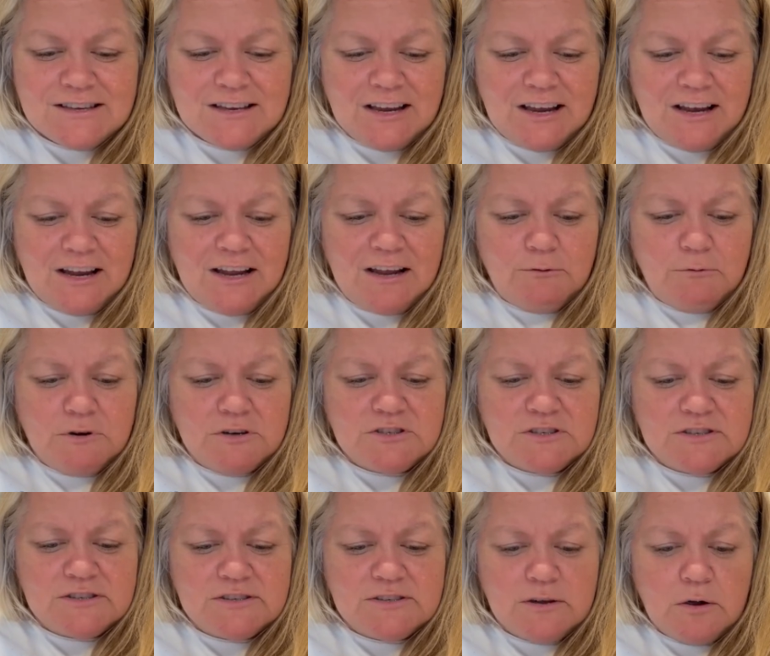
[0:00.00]
in it, which
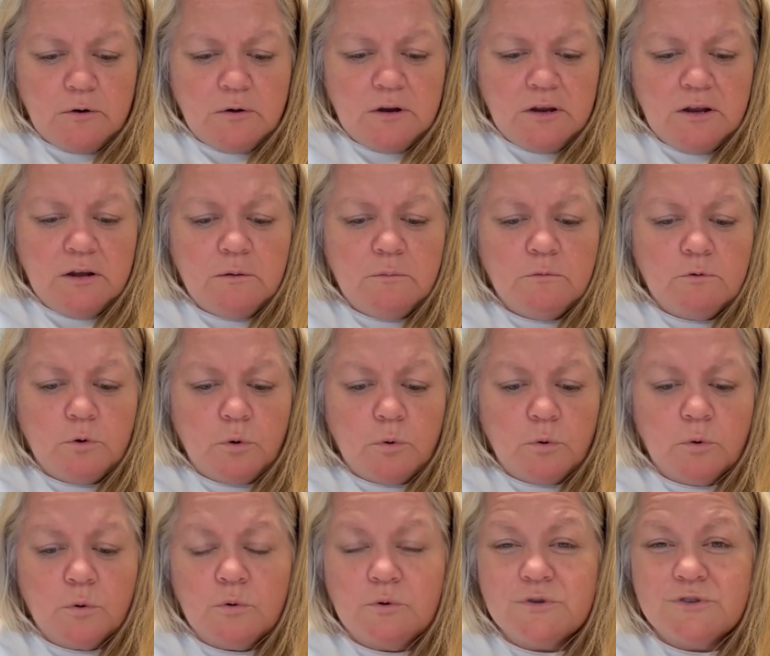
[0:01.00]
is sodium
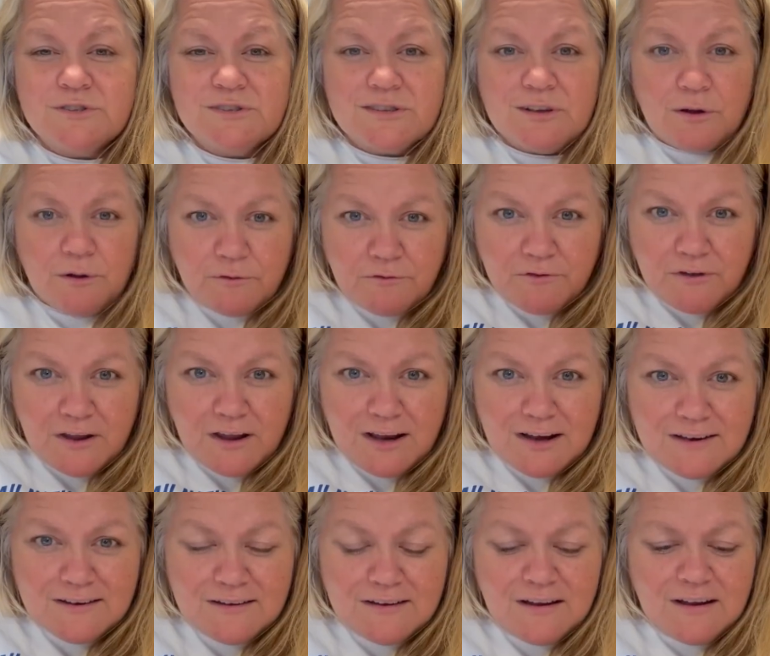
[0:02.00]
lauryl
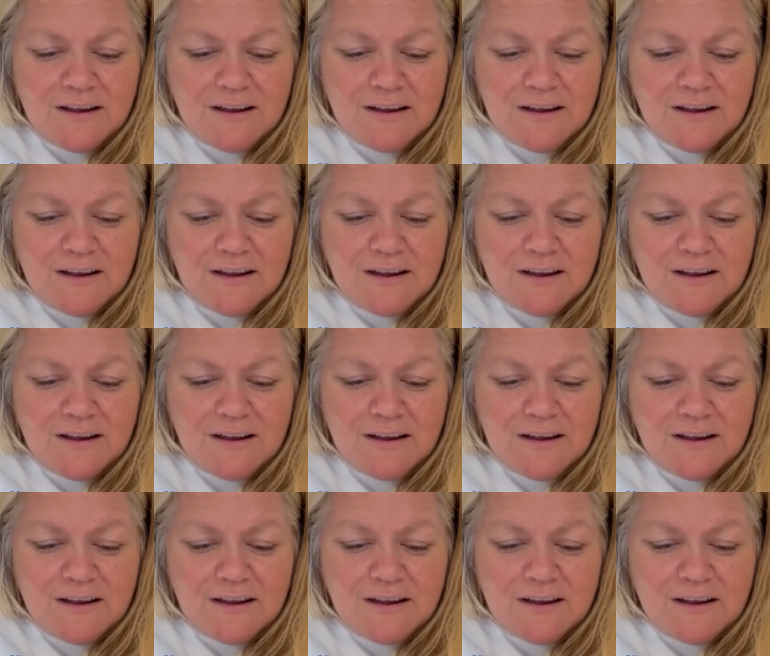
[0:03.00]
sulfate.